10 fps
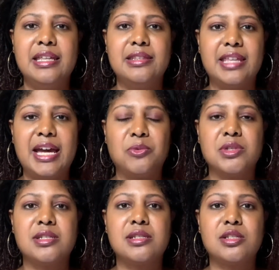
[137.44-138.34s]
that
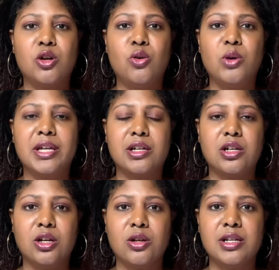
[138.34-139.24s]
was so
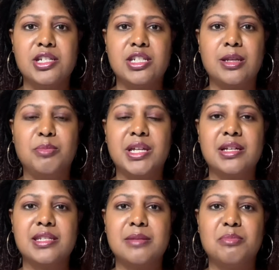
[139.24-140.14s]
encouraging
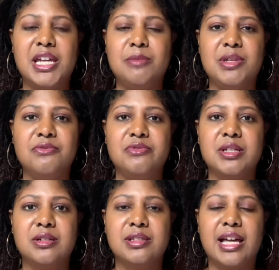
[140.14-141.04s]
because it made me
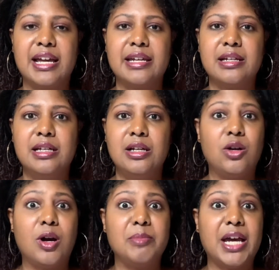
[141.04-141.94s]
feel like,
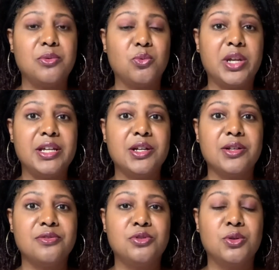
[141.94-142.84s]
oh, I'm not
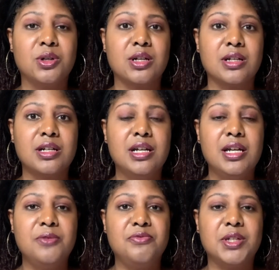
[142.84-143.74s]
weird for
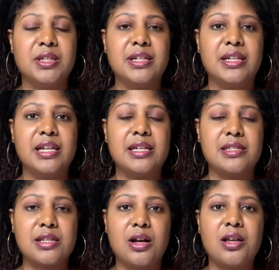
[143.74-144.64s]
feeling
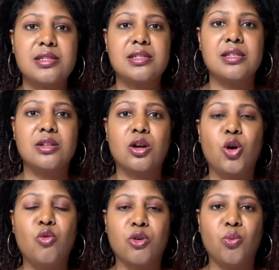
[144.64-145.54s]
exhausted or
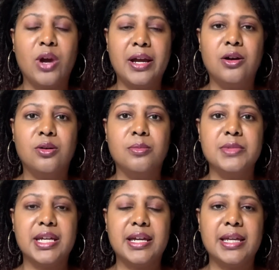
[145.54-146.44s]
overwhelmed.
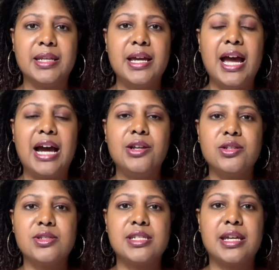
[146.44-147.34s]
And I
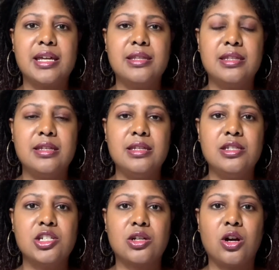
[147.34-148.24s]
understand the
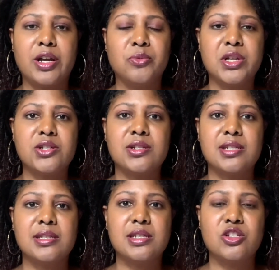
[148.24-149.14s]
Sha'Carri
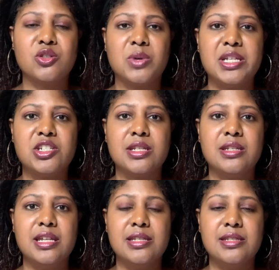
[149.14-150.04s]
Richardson situation
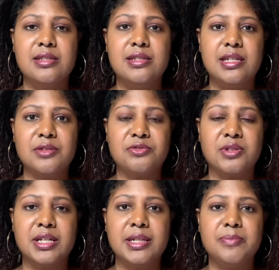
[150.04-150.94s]
is
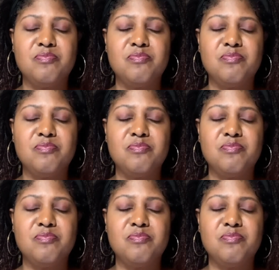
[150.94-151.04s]
different,